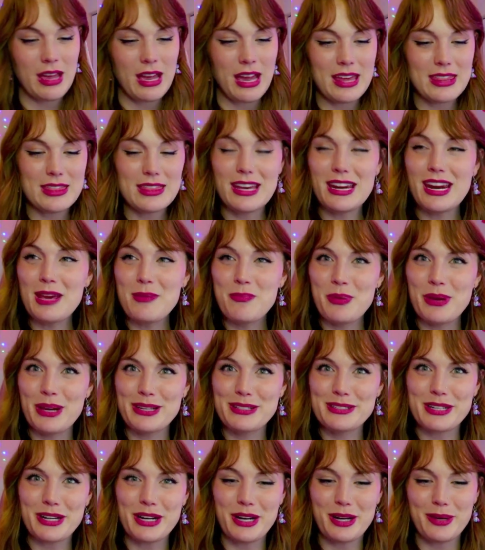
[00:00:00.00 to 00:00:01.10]
And then I
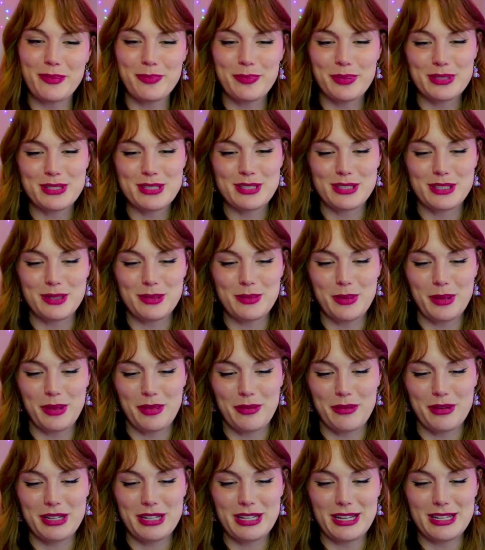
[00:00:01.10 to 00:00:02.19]
picked up some
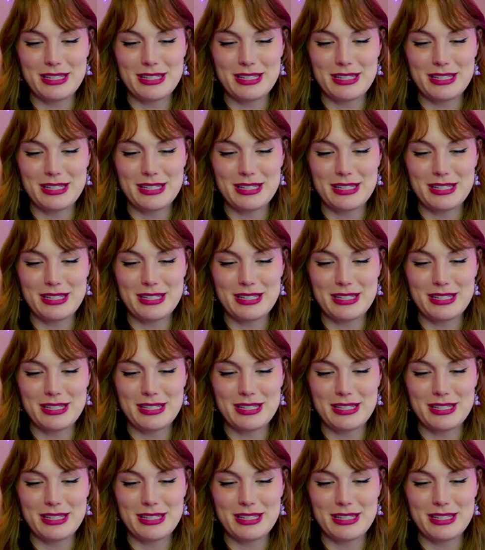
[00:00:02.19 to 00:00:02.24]
three D